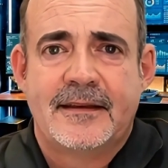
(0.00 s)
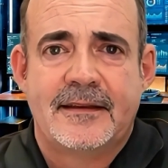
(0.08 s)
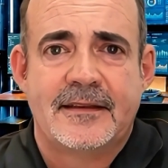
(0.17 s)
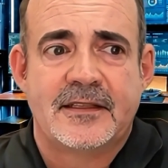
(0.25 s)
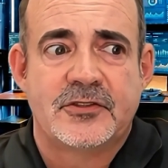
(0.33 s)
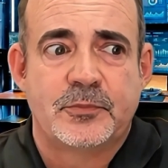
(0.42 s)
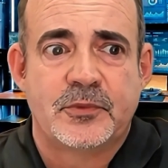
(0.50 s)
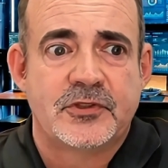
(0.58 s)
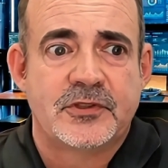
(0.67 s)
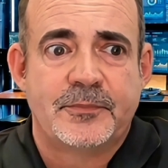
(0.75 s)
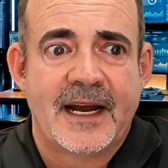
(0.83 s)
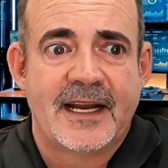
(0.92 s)

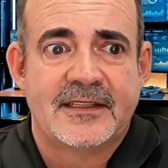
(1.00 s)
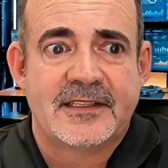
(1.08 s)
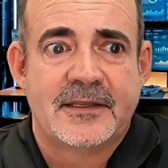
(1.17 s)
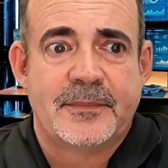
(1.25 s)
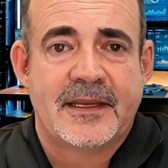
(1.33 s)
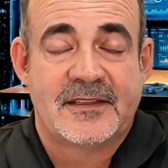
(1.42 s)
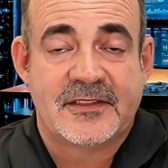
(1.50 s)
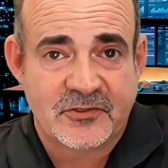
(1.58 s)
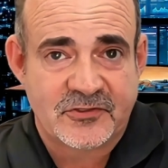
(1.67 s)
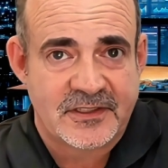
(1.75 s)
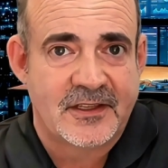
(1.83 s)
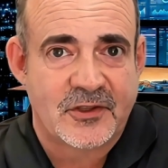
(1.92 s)
Distribution packaging means
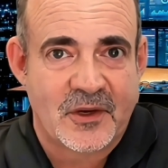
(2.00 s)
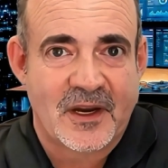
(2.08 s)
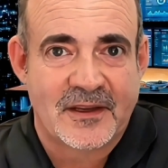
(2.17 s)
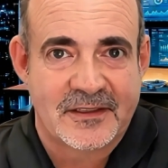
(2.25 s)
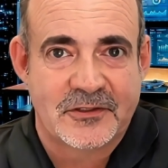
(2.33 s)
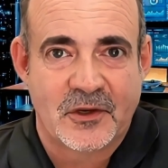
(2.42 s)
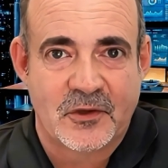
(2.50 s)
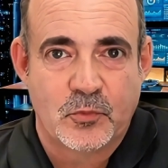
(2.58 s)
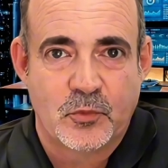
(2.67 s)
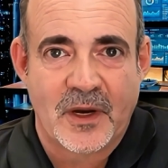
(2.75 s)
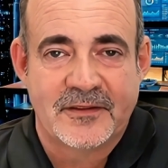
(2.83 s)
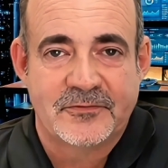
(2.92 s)
using Claude to turn
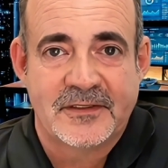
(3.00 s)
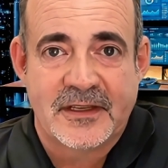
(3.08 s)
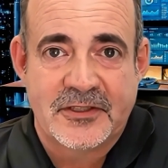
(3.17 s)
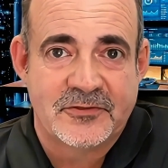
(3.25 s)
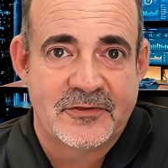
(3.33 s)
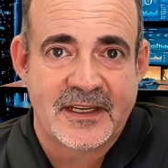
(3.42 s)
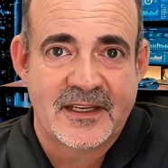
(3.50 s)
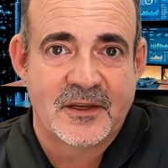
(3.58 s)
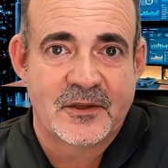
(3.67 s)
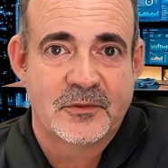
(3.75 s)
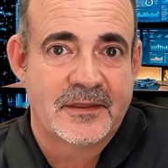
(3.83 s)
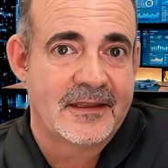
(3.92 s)
one finished
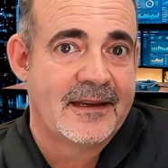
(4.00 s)
video